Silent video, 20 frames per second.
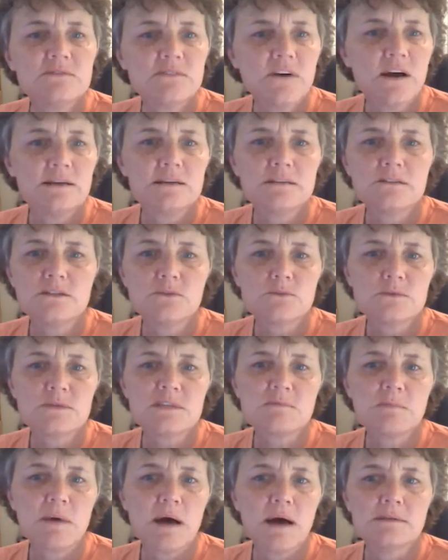invited to
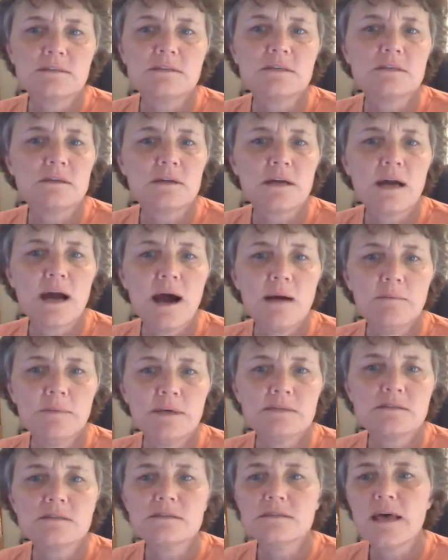respond to the
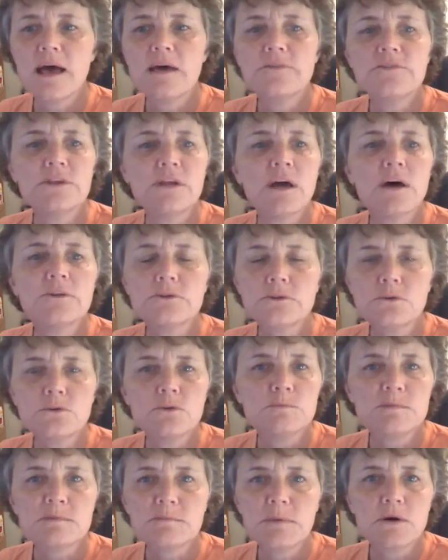comments that the other
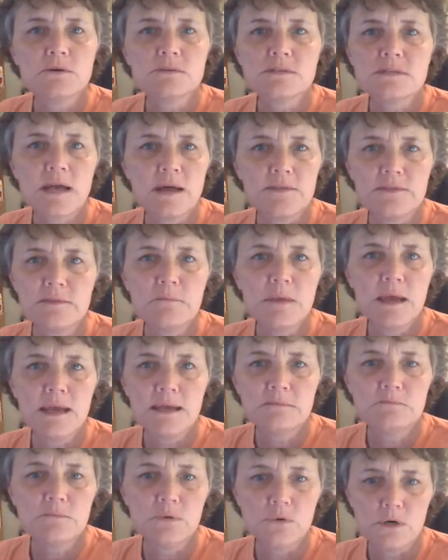groups post on the
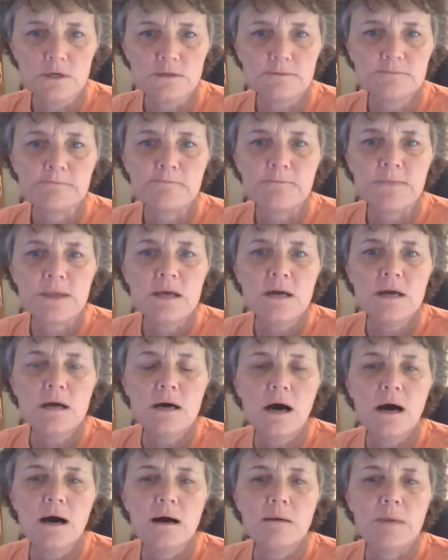main board.
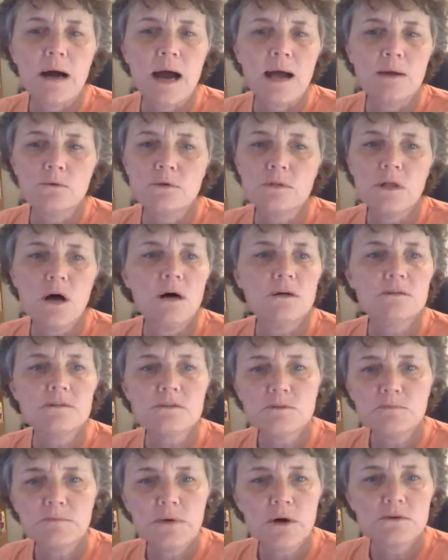I will
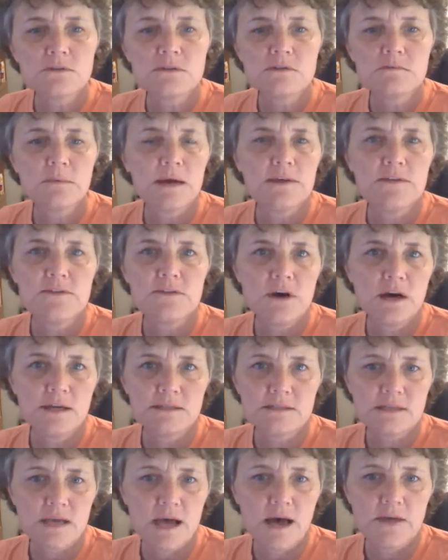also post my
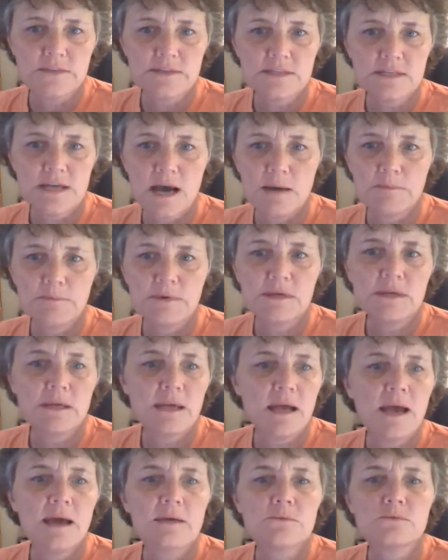thoughts on the
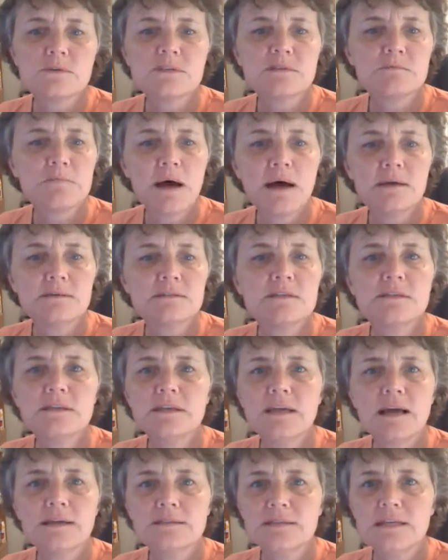topic and respond to
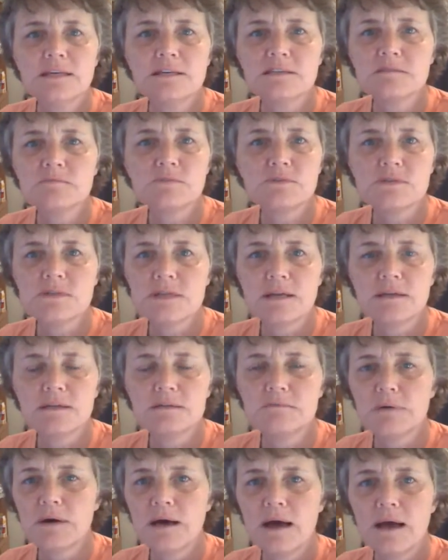the ideas
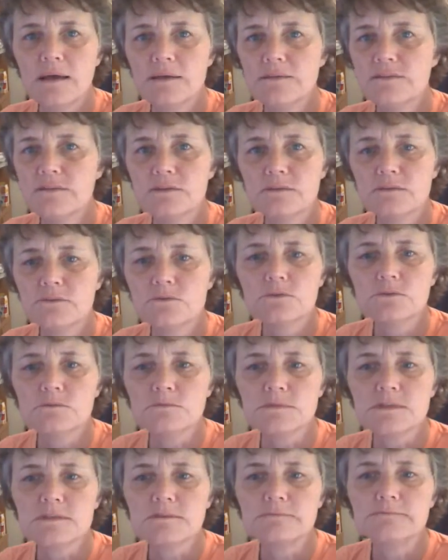presented by the
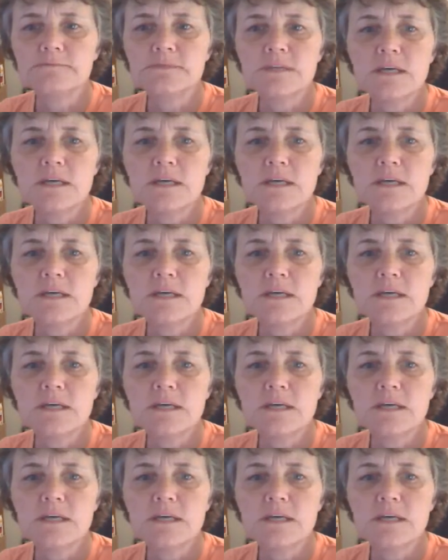groups.